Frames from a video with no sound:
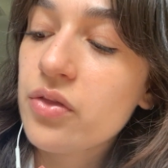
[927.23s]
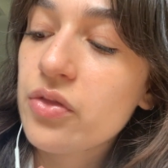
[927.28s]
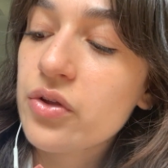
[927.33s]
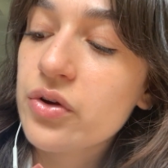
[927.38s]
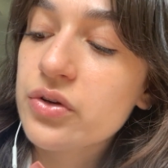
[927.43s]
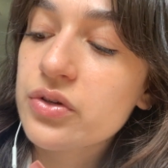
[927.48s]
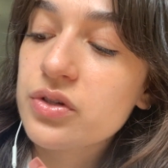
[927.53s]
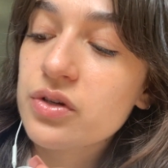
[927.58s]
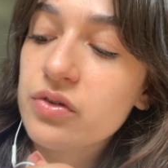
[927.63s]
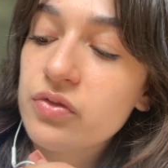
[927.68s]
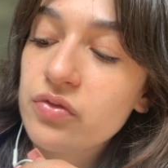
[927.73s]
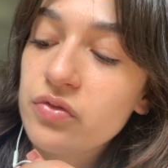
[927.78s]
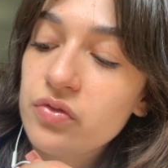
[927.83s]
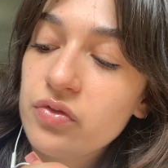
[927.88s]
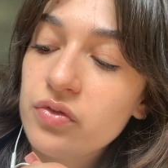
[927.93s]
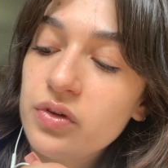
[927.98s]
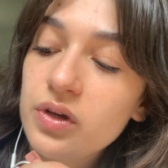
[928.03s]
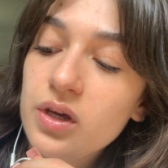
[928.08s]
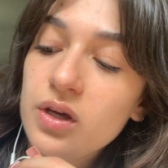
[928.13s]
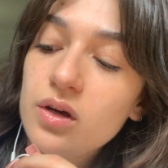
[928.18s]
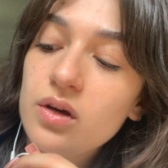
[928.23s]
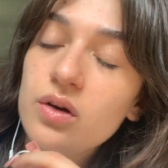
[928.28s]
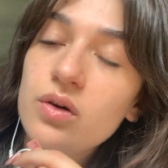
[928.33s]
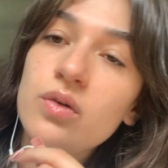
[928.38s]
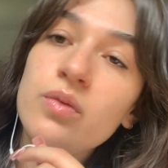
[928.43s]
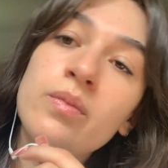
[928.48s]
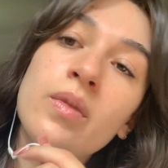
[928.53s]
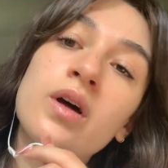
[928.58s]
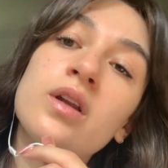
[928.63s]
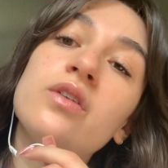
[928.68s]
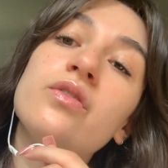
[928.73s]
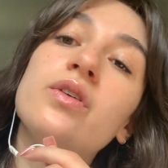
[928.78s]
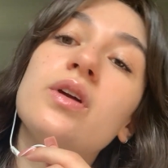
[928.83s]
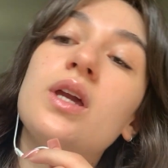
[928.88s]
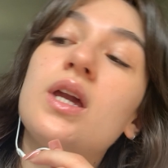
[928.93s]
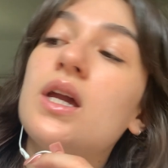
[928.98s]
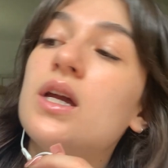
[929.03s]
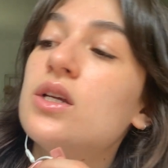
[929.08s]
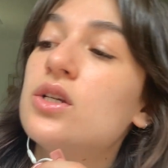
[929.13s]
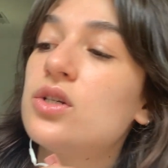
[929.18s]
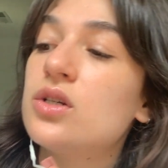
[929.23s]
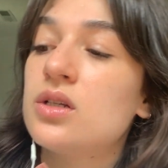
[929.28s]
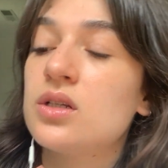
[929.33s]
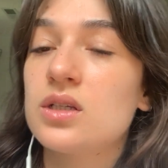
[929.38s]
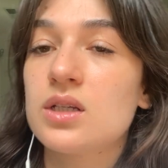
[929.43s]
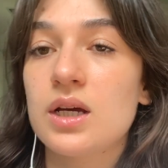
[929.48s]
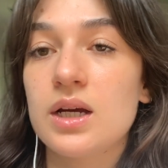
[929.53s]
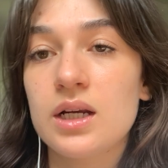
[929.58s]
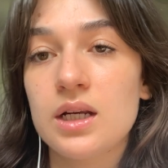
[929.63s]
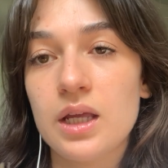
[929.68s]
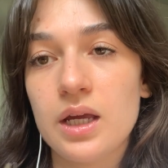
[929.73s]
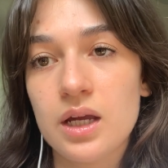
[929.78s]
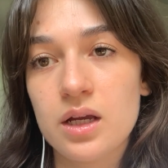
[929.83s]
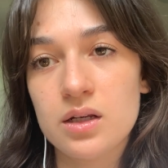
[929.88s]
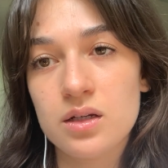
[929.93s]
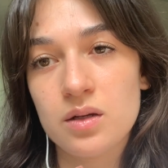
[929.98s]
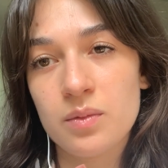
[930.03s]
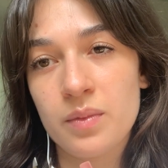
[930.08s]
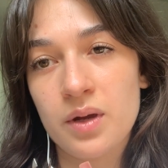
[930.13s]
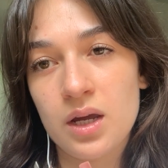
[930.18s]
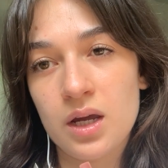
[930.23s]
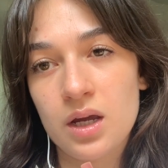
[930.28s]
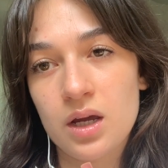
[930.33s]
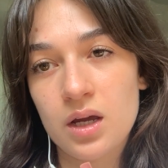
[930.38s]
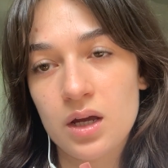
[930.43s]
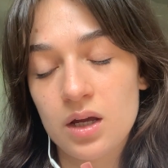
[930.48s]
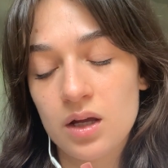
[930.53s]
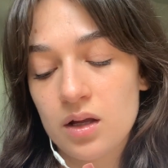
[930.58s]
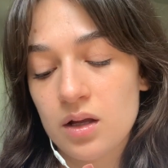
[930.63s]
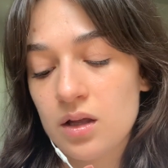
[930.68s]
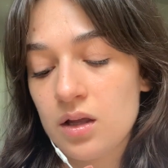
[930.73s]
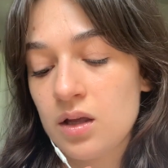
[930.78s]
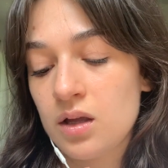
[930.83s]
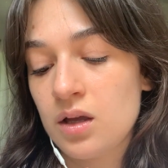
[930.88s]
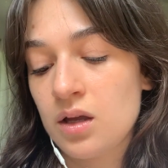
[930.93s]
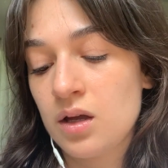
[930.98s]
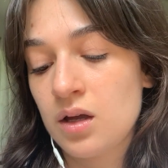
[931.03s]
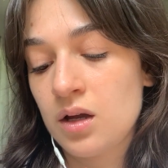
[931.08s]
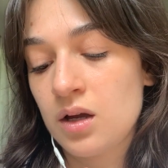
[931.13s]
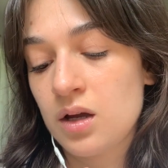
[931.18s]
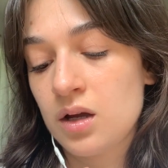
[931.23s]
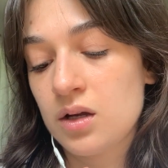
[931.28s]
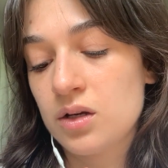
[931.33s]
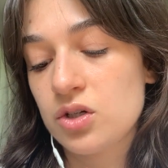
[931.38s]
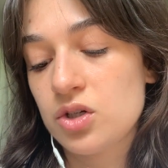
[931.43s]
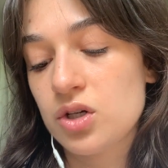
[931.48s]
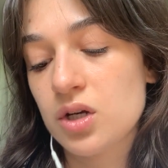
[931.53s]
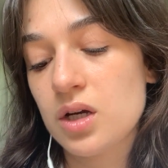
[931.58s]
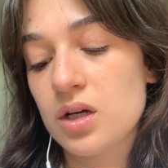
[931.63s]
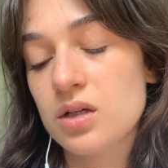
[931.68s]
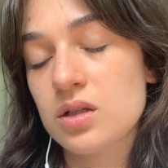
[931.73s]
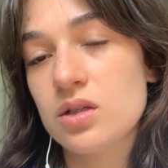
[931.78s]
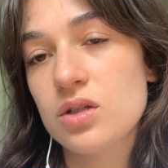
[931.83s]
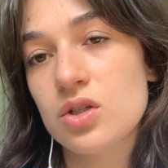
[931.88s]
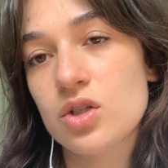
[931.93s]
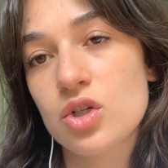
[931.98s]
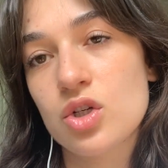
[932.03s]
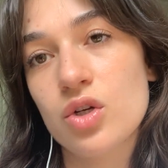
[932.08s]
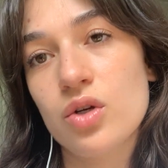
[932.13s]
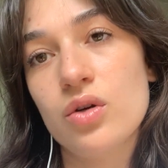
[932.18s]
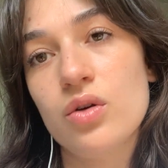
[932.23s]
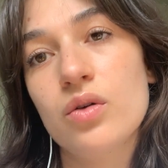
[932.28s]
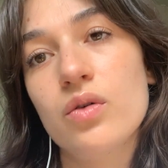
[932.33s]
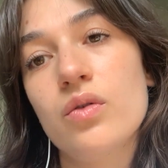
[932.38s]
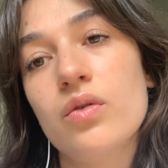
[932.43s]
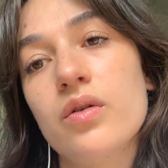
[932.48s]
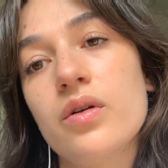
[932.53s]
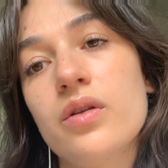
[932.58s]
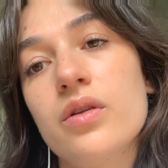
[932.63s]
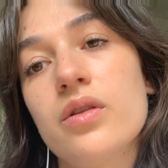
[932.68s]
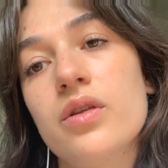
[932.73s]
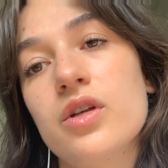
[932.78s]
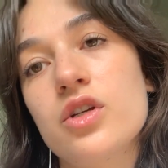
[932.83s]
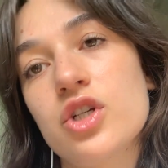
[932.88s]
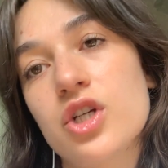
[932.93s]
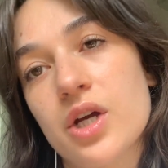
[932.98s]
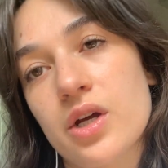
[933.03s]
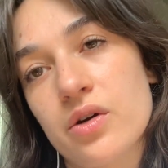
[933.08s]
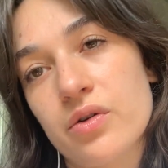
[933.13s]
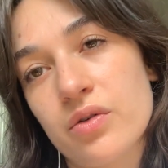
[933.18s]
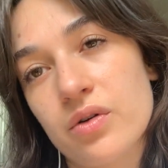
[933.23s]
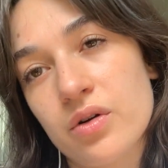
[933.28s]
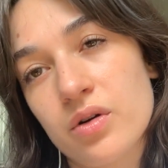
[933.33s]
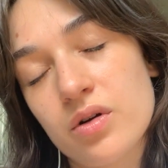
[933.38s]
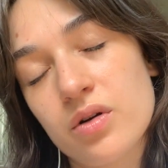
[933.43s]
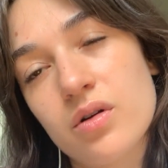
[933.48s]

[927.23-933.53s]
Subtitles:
There's a few modifications I'd like to make just to the general